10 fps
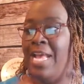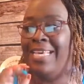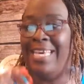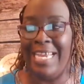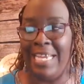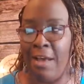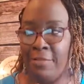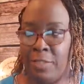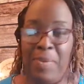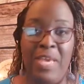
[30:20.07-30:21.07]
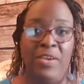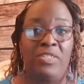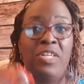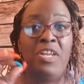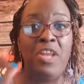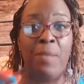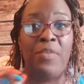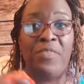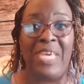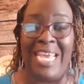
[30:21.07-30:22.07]
Keynote speaker, the number
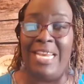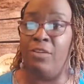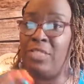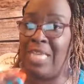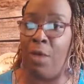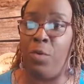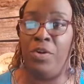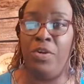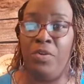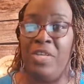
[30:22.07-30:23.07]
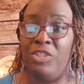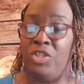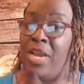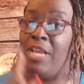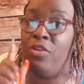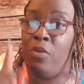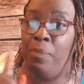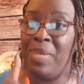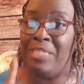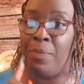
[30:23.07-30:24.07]
of keynotes that I want to do this year, and you'll
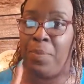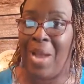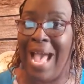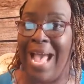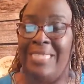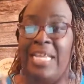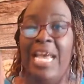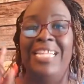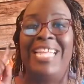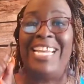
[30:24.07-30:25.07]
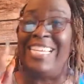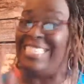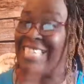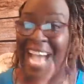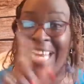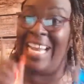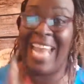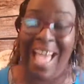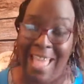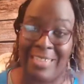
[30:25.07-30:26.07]
be surprised that it's not a
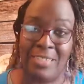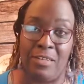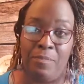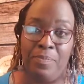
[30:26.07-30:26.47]
lot.